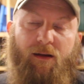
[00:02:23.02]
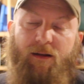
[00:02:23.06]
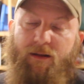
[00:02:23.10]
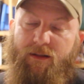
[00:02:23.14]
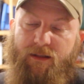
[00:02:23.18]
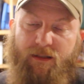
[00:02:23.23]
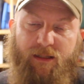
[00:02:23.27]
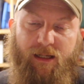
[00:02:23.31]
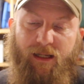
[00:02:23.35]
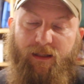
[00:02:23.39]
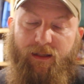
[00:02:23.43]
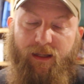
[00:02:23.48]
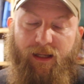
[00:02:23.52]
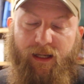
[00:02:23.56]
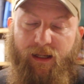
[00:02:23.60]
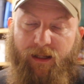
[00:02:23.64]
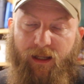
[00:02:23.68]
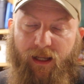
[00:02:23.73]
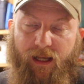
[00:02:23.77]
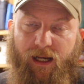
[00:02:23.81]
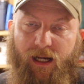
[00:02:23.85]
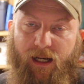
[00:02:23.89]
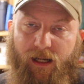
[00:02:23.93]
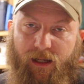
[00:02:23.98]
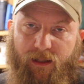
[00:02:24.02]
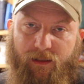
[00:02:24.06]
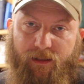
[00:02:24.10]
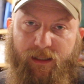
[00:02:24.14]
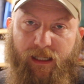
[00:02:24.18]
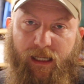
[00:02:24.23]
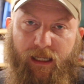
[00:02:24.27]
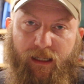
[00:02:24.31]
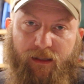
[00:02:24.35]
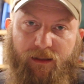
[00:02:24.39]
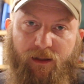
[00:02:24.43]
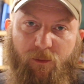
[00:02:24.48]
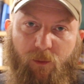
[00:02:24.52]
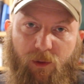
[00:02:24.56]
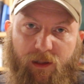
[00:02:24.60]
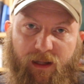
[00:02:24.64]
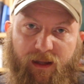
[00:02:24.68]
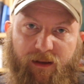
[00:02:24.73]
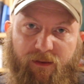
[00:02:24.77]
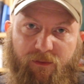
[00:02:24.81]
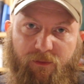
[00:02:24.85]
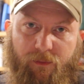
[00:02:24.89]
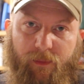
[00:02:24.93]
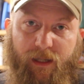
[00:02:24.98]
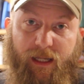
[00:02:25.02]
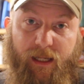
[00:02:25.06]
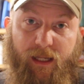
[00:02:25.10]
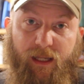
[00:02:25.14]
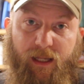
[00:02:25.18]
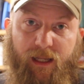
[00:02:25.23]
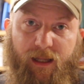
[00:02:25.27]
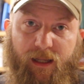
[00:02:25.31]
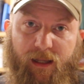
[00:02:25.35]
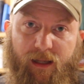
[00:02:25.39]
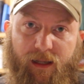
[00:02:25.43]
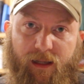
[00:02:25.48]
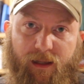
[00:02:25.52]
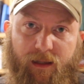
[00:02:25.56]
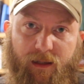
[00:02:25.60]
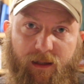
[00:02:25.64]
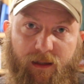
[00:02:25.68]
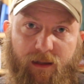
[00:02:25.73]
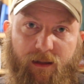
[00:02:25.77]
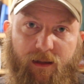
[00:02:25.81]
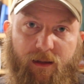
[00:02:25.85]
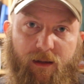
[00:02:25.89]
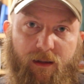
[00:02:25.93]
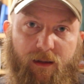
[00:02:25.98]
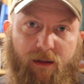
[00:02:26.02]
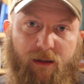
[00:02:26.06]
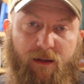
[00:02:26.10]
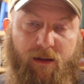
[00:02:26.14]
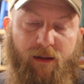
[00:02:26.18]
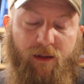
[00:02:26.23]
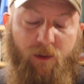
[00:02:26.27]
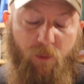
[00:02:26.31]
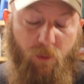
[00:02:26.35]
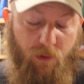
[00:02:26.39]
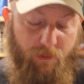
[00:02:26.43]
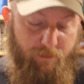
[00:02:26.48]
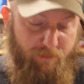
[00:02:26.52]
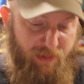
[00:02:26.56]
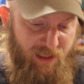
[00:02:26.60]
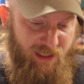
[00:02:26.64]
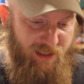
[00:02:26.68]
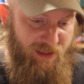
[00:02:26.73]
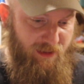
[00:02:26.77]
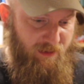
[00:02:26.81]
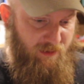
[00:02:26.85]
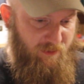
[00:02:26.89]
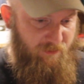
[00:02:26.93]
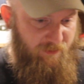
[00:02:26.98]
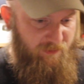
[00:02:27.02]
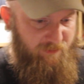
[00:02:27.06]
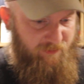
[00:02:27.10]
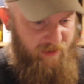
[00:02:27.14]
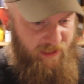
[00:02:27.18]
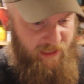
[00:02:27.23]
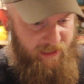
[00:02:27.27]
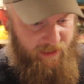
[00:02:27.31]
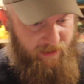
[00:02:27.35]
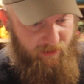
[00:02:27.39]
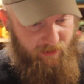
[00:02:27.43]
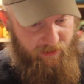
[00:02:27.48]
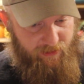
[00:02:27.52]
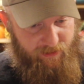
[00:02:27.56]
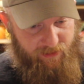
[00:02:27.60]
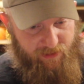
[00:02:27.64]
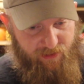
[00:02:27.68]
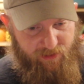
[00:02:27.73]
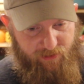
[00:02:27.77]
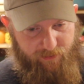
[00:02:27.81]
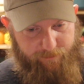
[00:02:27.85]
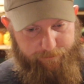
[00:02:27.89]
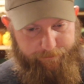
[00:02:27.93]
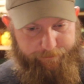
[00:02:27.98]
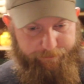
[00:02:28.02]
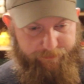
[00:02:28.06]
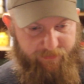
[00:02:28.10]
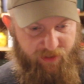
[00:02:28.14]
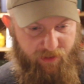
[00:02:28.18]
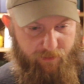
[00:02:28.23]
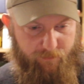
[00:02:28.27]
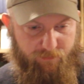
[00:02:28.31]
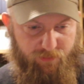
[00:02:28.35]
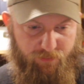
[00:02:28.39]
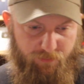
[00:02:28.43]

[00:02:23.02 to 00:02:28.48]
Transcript: It's not the kind of contact I want to have with my kid. I don't want to bond over violence if